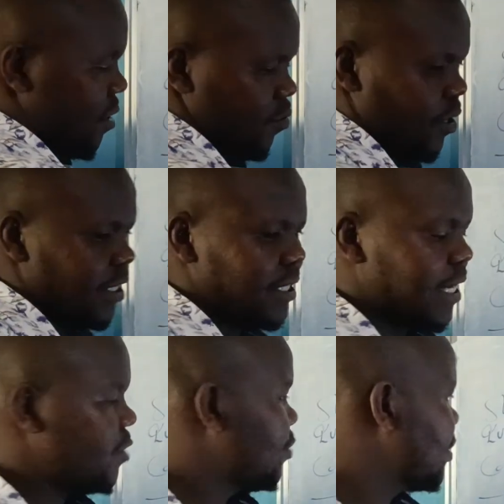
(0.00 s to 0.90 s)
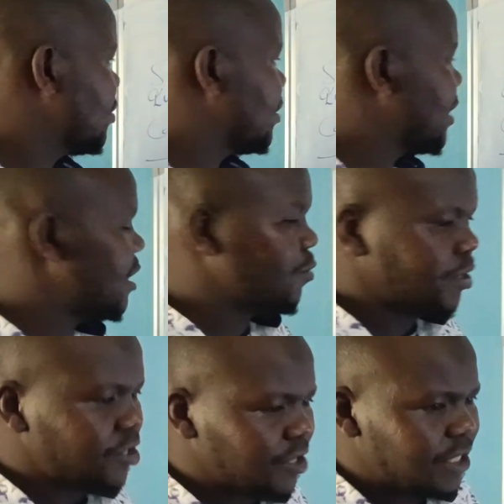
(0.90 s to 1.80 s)
What is tight questions? Tight
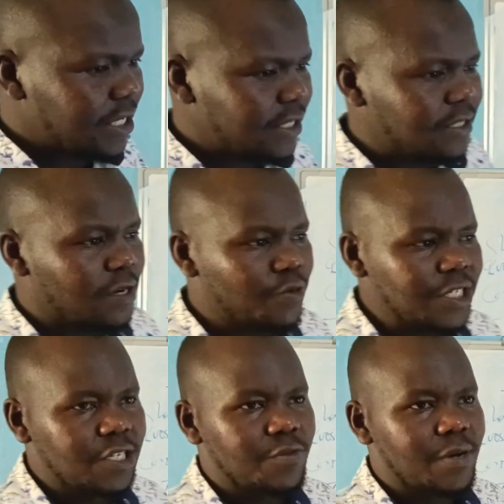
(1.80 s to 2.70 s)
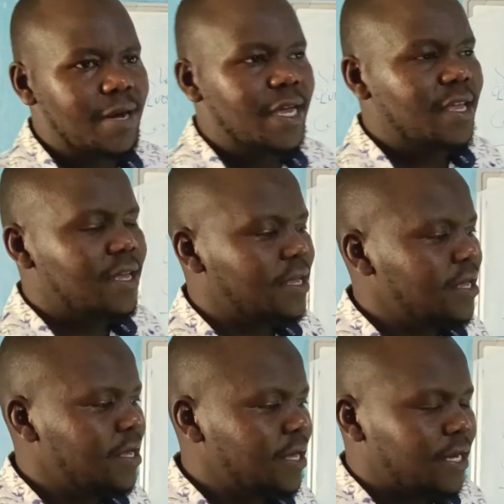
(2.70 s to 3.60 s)
questions is a question whereby
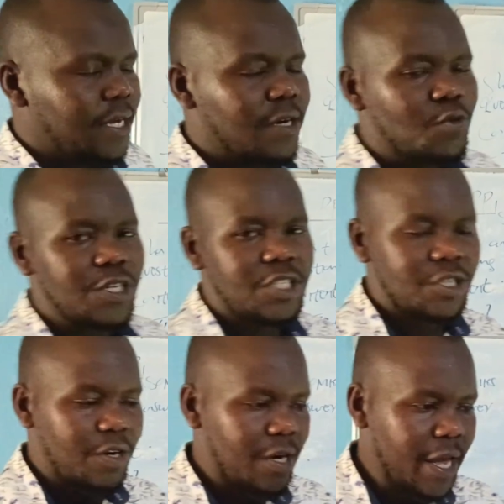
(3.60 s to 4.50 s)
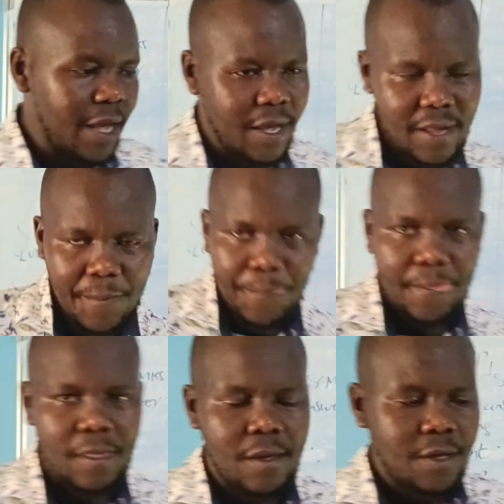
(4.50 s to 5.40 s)
in question A,
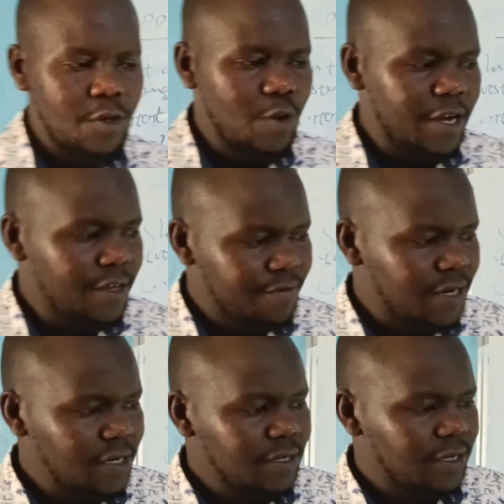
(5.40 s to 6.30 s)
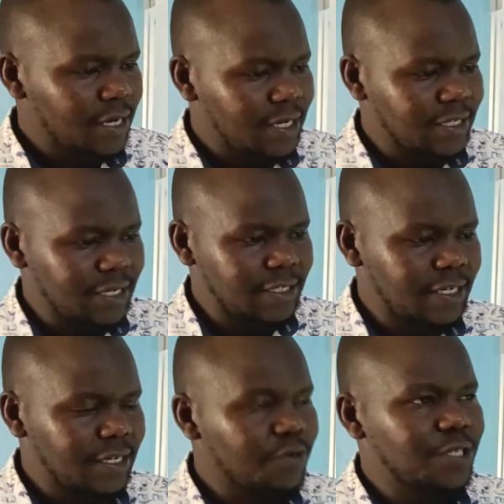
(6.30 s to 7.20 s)
you are given a
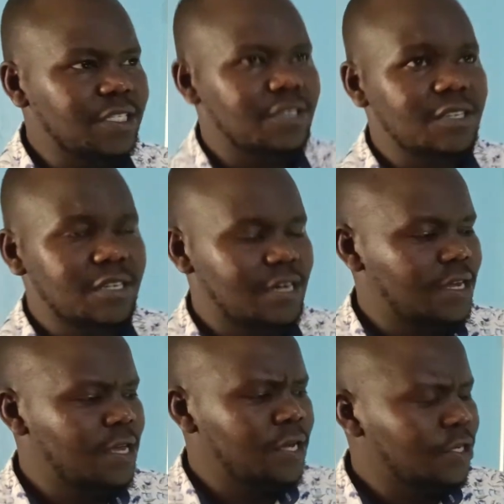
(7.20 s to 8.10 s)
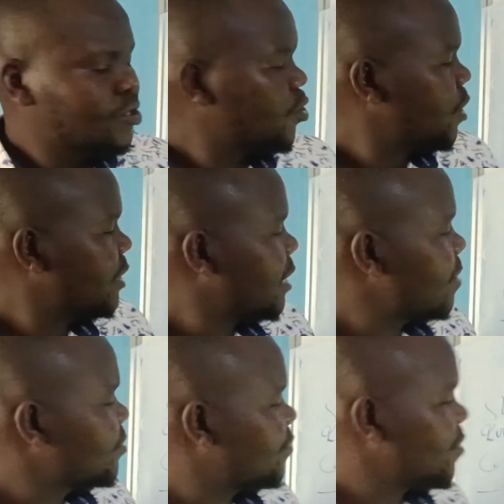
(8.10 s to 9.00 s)
certain question. So in
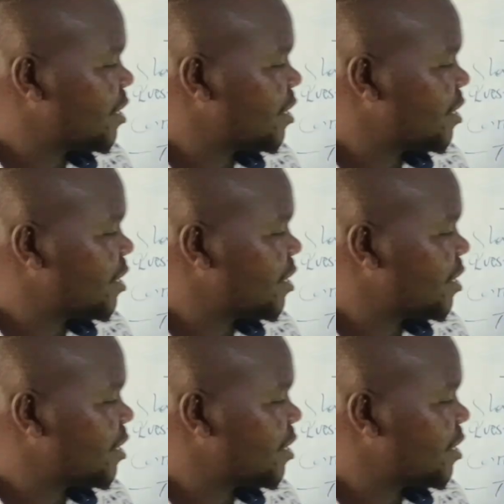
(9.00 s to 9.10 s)
terms of your